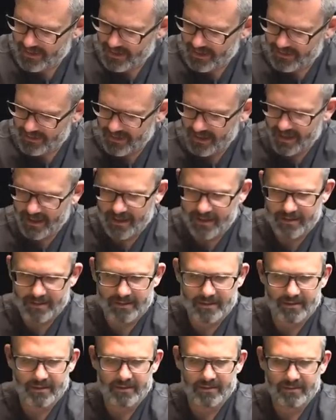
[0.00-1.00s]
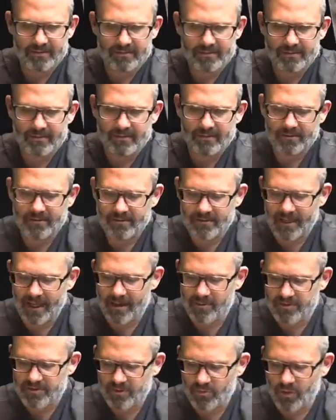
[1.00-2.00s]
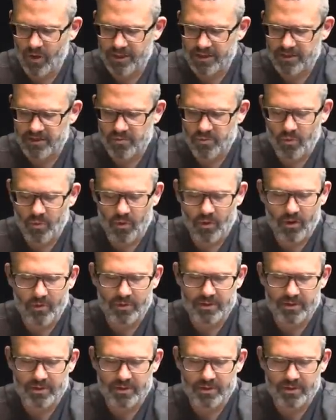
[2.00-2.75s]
And then Emerson Watches War,